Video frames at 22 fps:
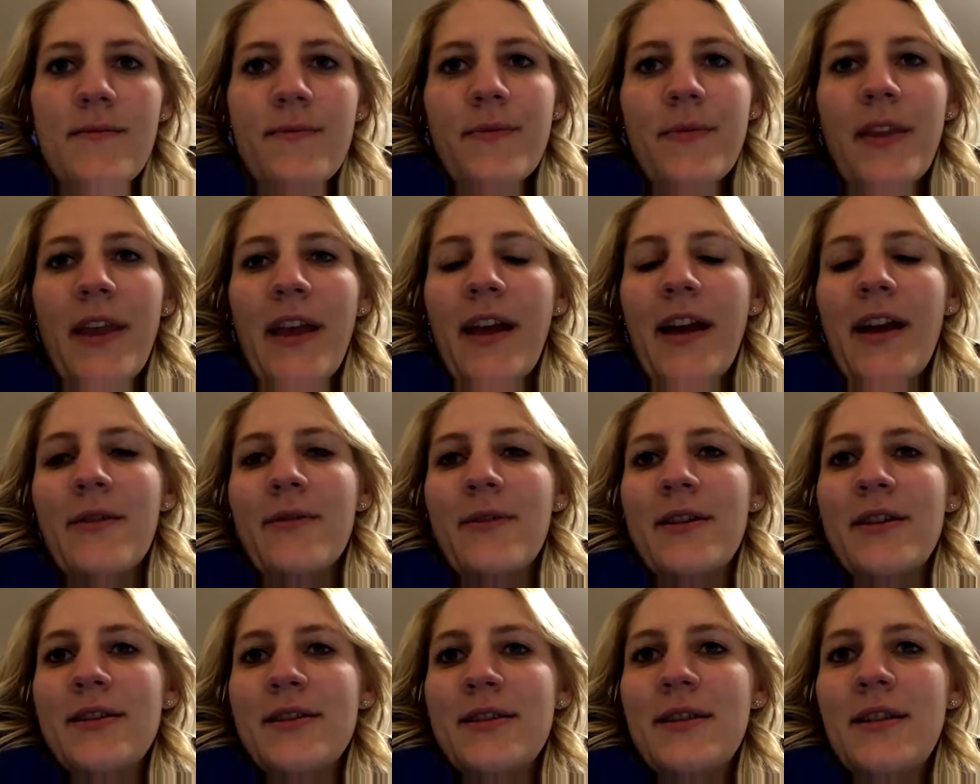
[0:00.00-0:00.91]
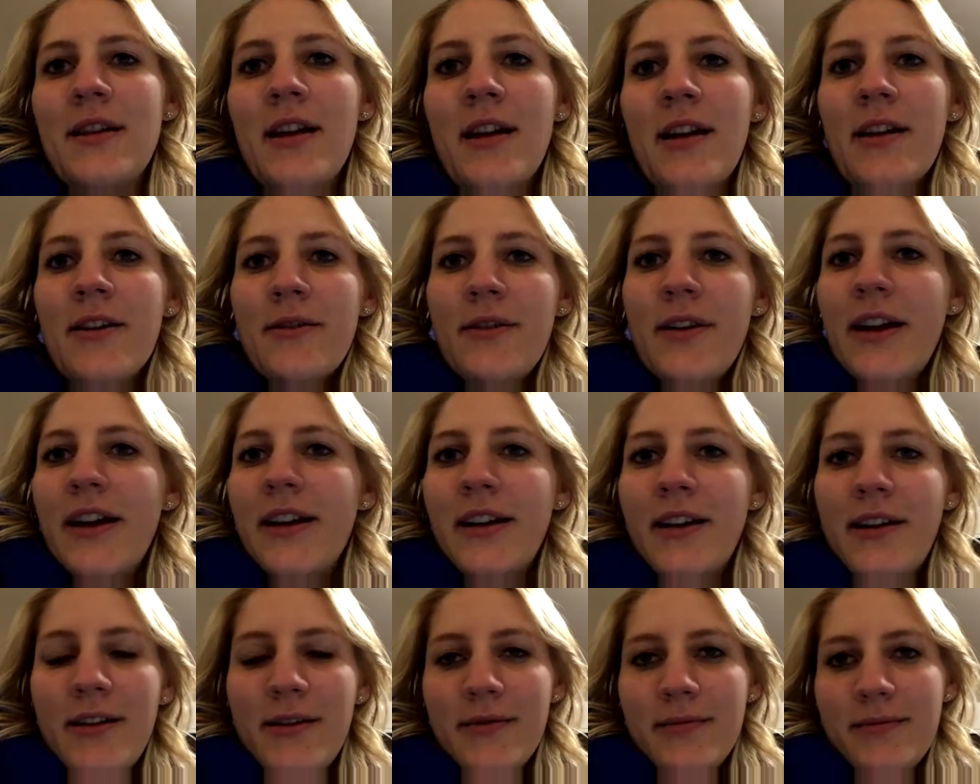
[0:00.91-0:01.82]
Like we
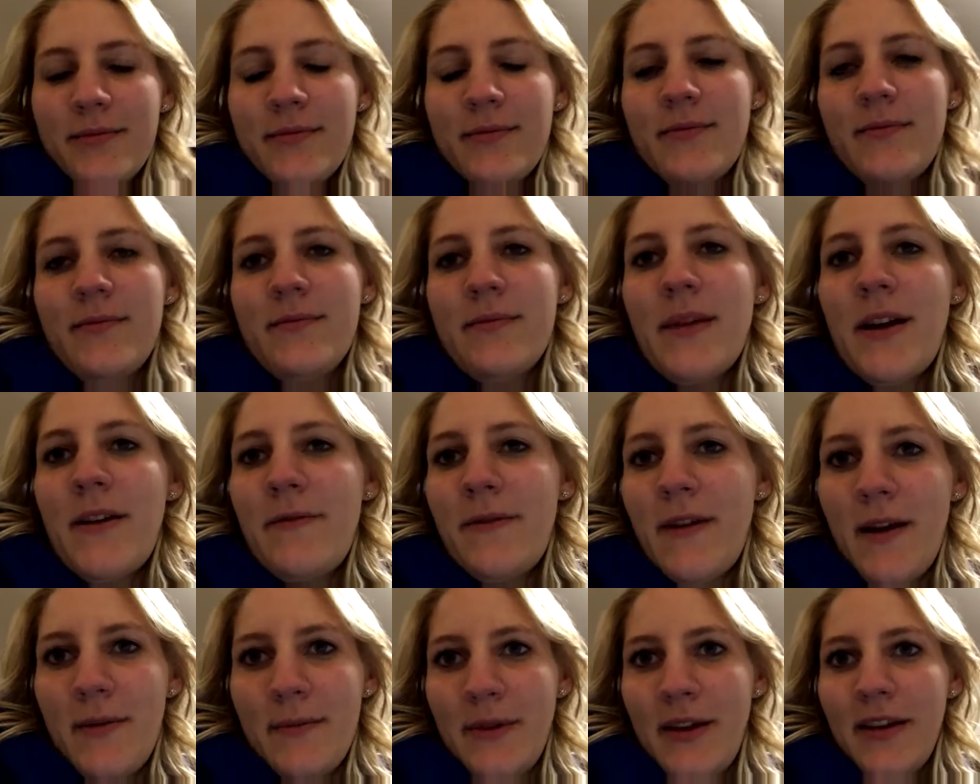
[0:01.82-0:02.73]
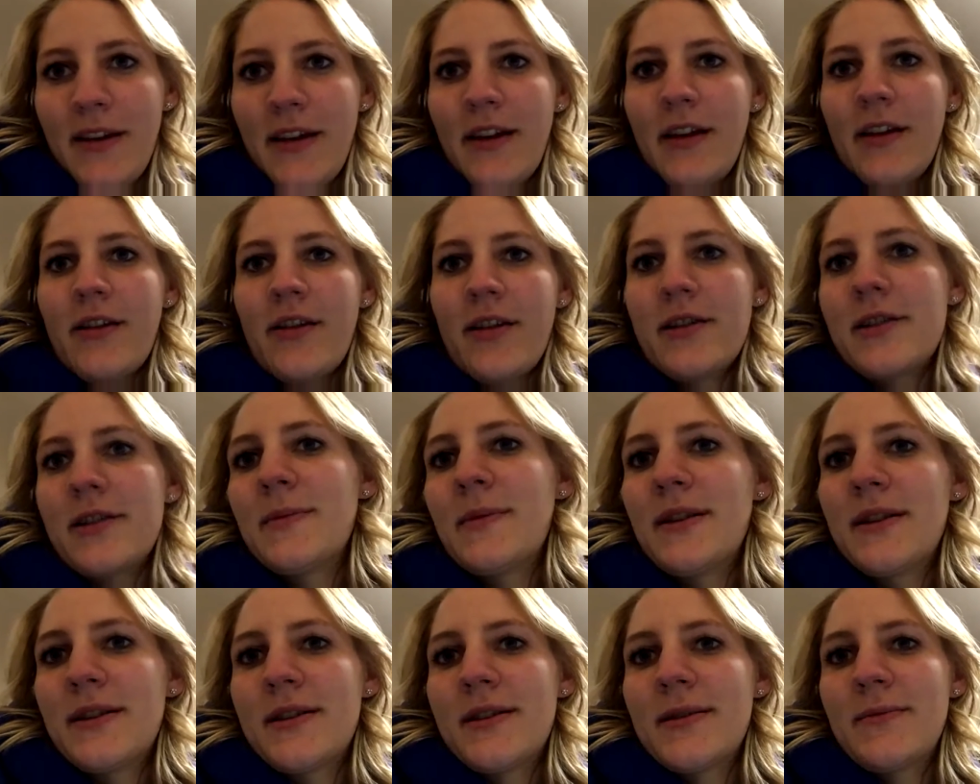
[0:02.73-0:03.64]
had my family like Christmas